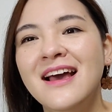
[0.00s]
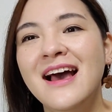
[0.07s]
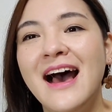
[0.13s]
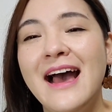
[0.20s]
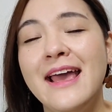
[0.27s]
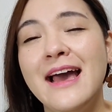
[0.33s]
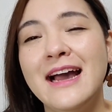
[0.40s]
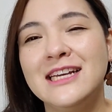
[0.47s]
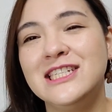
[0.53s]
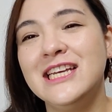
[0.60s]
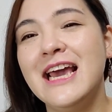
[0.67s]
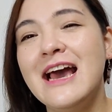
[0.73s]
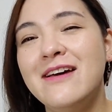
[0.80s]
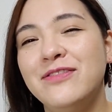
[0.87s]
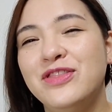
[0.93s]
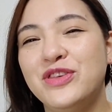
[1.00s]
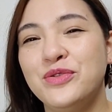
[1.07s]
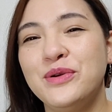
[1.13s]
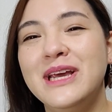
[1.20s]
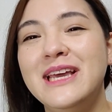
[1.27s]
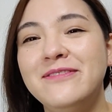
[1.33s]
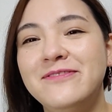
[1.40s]
I actually have
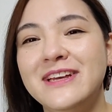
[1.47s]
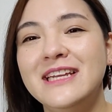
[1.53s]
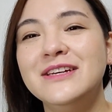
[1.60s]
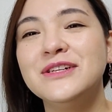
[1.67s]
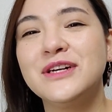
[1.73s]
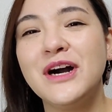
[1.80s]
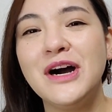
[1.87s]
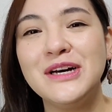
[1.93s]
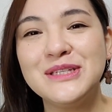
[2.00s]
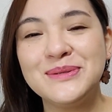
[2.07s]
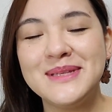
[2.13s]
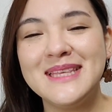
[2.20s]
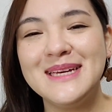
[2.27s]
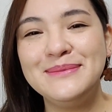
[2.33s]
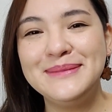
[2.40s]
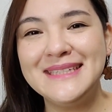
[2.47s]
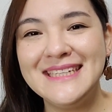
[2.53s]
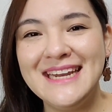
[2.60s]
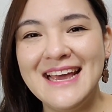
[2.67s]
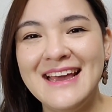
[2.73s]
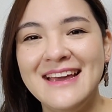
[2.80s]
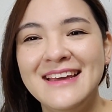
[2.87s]
3 video calls with him
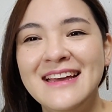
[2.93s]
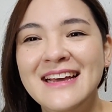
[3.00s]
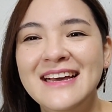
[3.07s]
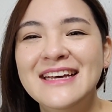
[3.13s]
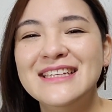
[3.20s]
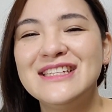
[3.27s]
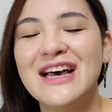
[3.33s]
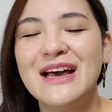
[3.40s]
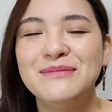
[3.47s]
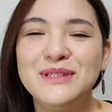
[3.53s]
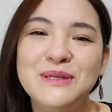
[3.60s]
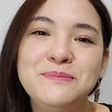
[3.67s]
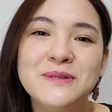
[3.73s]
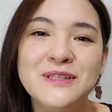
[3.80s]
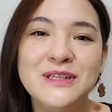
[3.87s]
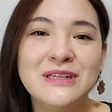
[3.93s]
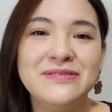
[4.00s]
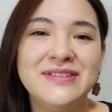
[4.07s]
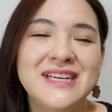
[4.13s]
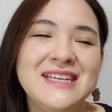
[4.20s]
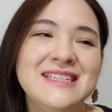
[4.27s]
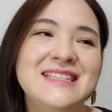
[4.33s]
today, so I'm super
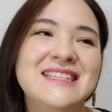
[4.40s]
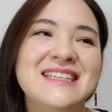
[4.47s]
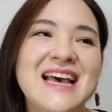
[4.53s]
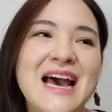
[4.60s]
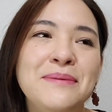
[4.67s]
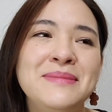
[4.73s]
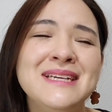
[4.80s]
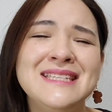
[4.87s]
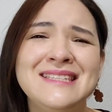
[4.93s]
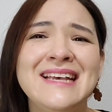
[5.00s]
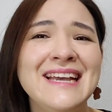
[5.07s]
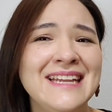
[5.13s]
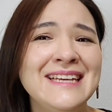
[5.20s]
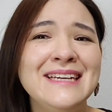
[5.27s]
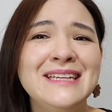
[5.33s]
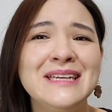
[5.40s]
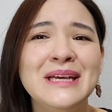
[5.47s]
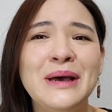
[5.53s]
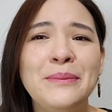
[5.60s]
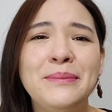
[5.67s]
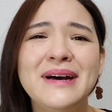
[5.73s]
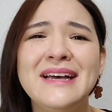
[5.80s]
nervous. I'm excited,
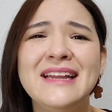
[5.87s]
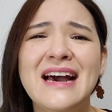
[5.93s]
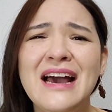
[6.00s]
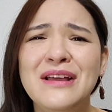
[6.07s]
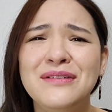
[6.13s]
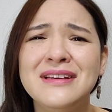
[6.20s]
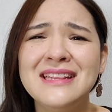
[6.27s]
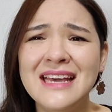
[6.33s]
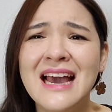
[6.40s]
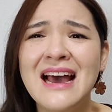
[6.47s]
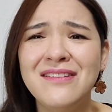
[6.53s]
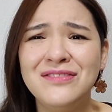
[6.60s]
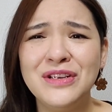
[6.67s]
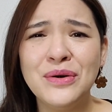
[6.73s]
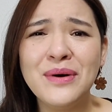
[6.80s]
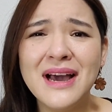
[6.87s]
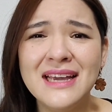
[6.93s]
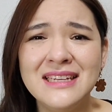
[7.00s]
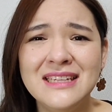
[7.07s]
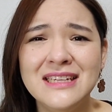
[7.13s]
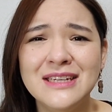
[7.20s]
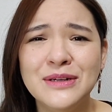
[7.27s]
but I really have no
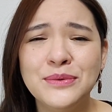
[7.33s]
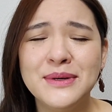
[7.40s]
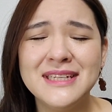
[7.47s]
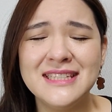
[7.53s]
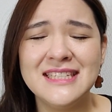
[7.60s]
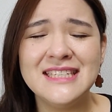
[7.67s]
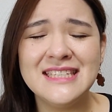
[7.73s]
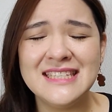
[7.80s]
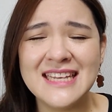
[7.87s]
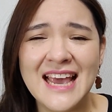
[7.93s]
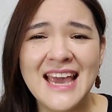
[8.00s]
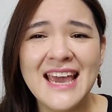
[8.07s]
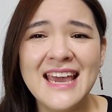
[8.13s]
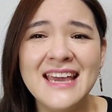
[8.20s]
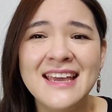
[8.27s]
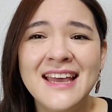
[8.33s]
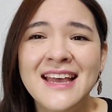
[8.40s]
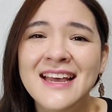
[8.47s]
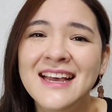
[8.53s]
idea what to say.